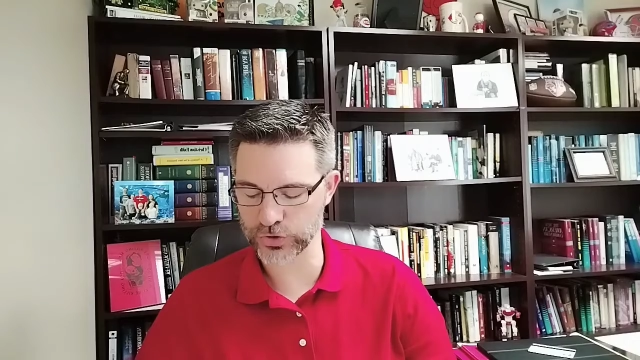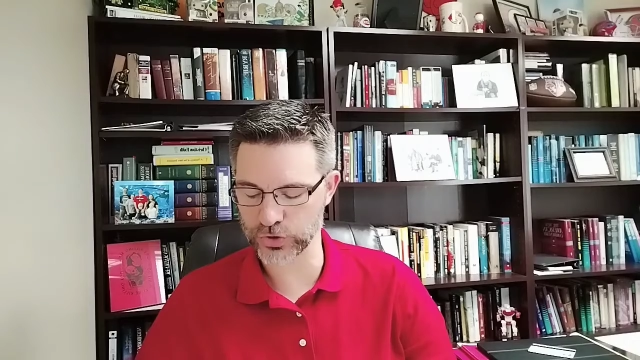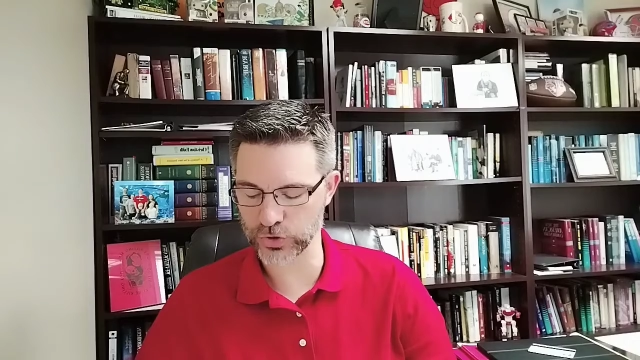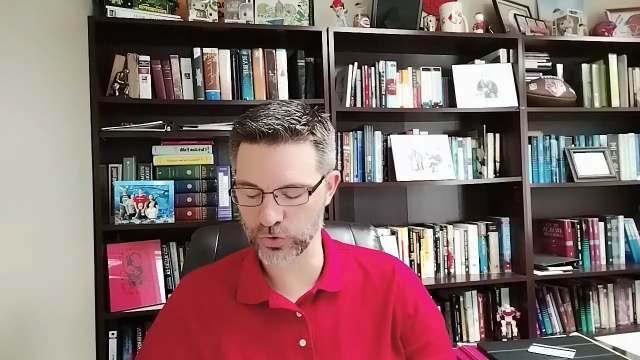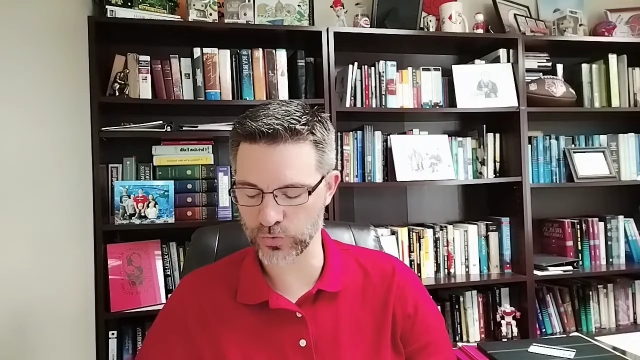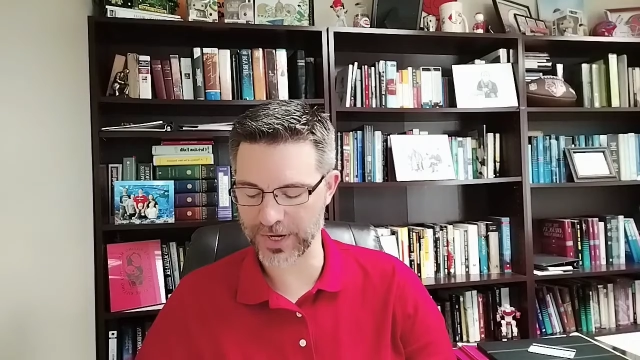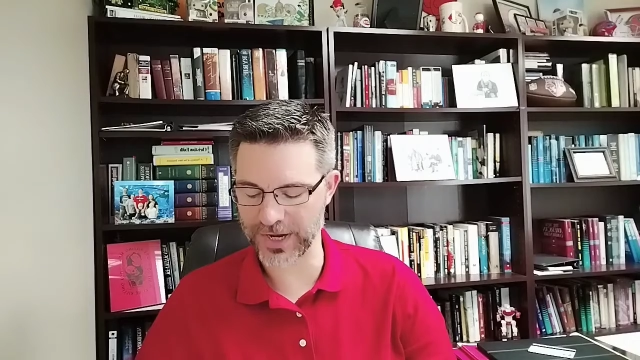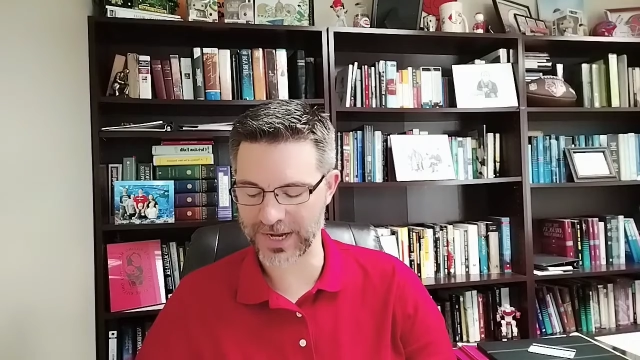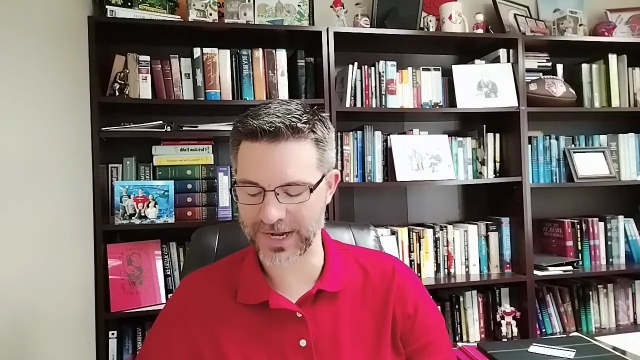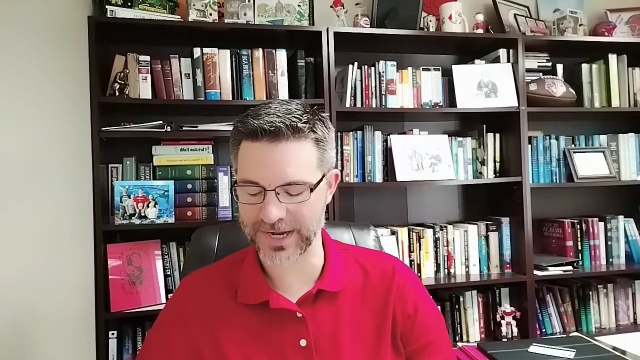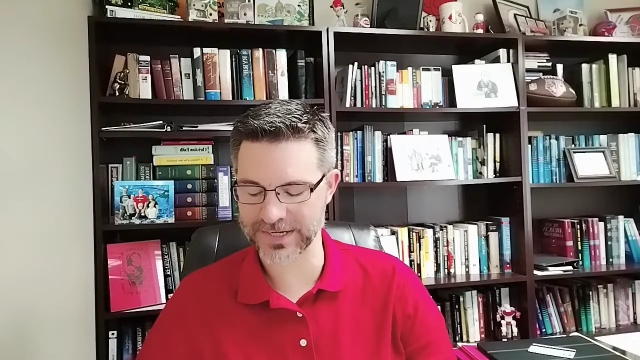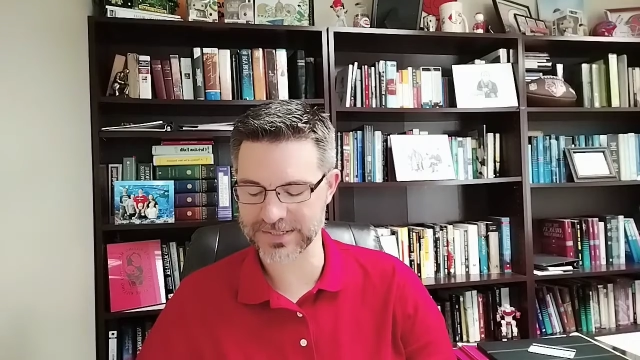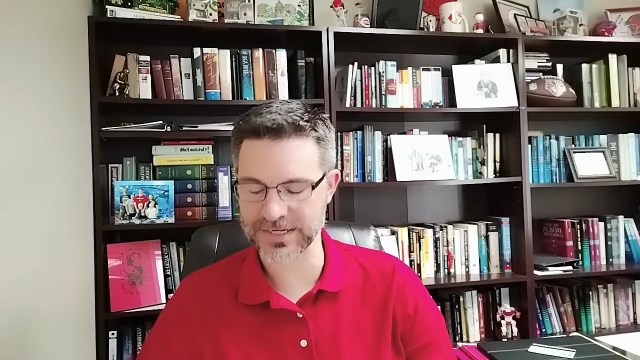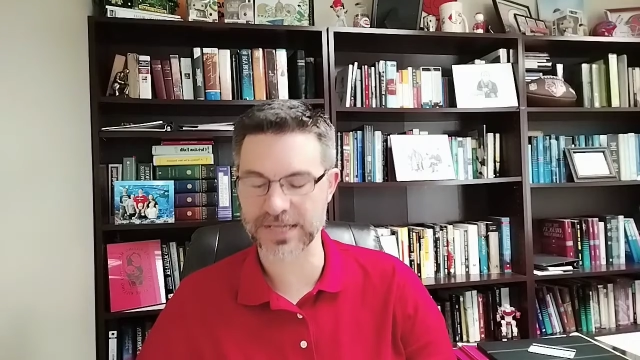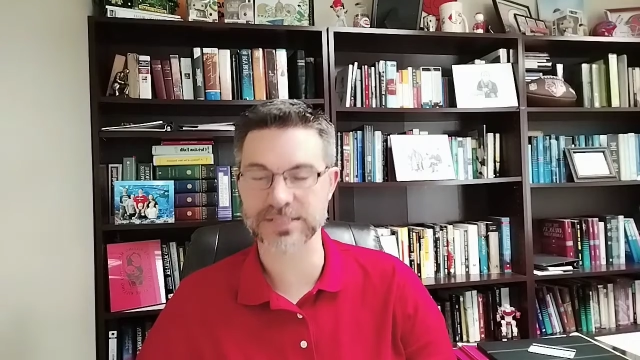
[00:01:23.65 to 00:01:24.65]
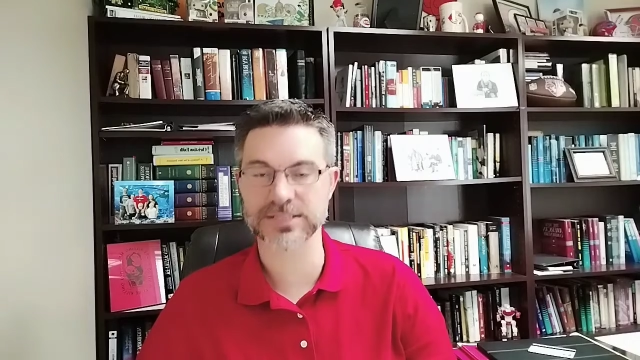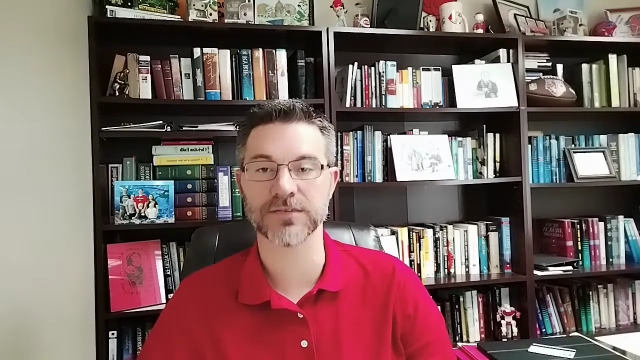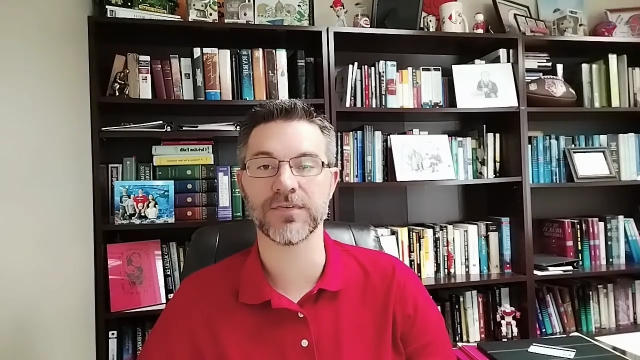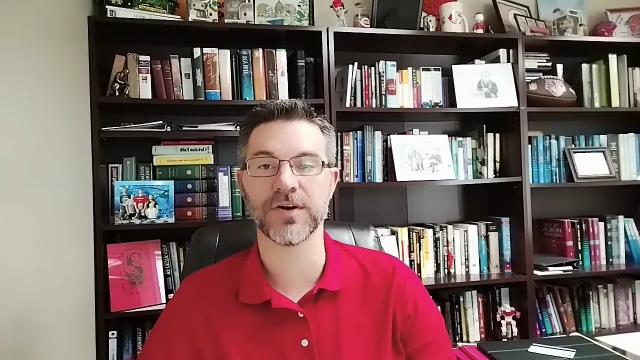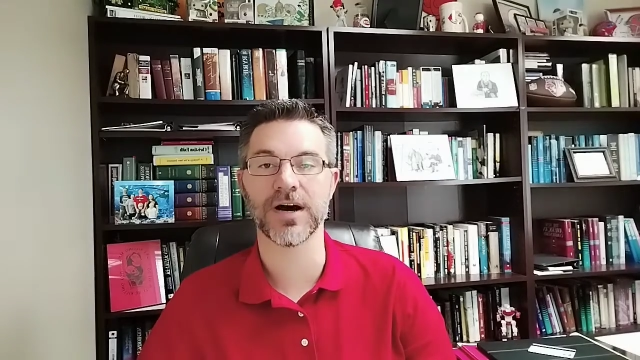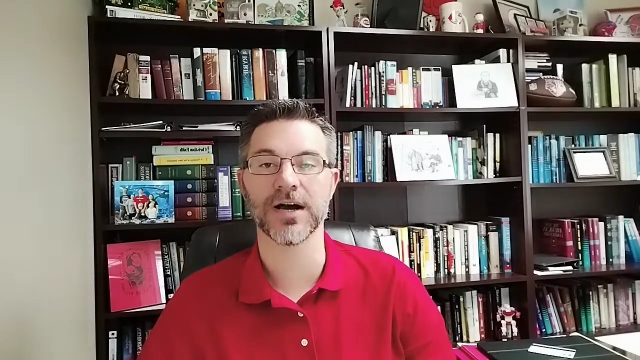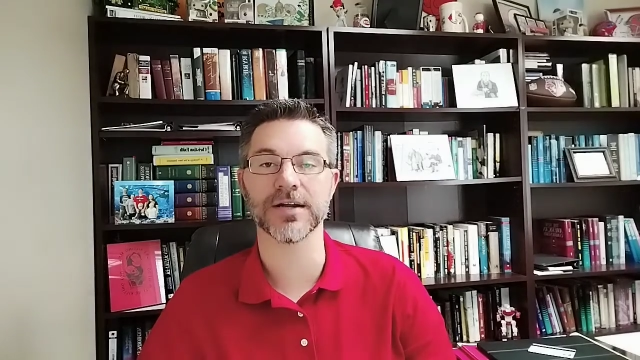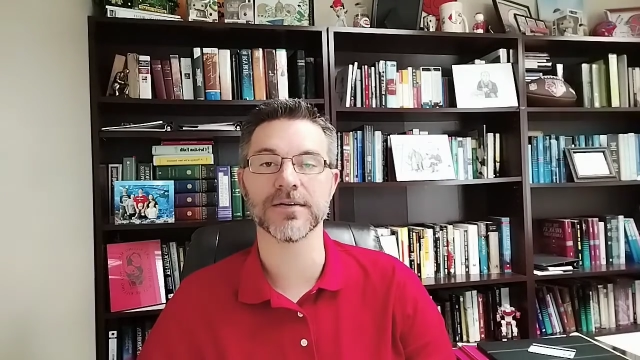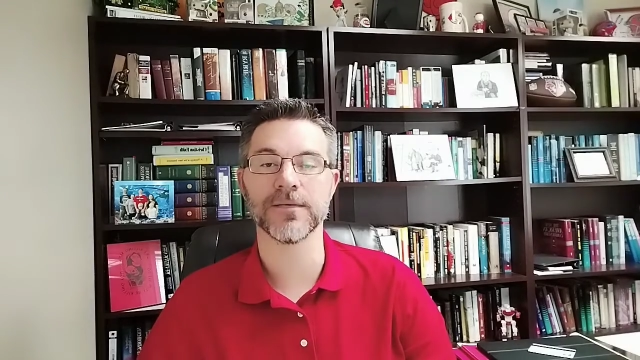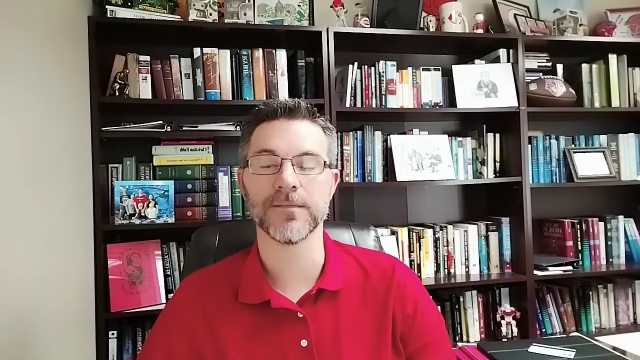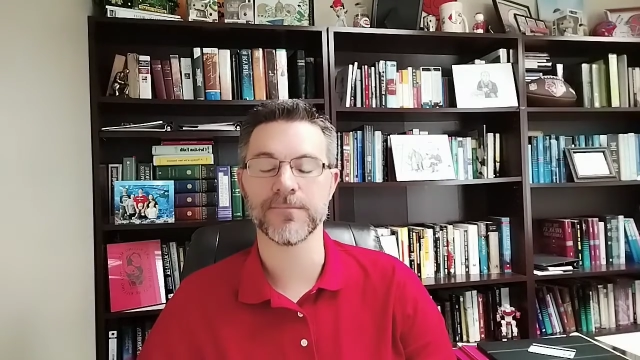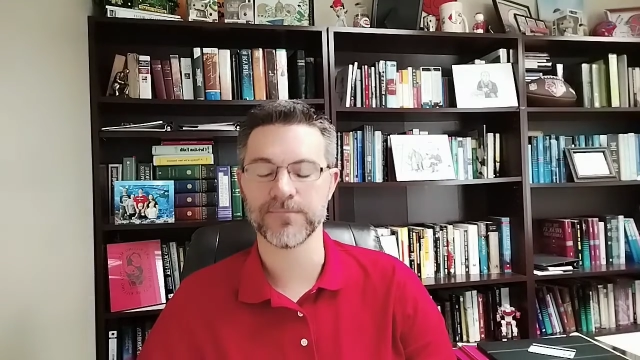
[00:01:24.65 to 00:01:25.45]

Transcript: you and testified.